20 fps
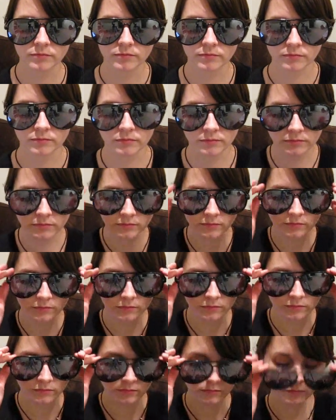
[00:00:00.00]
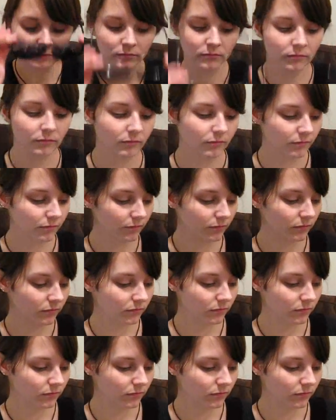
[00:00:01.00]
(silence)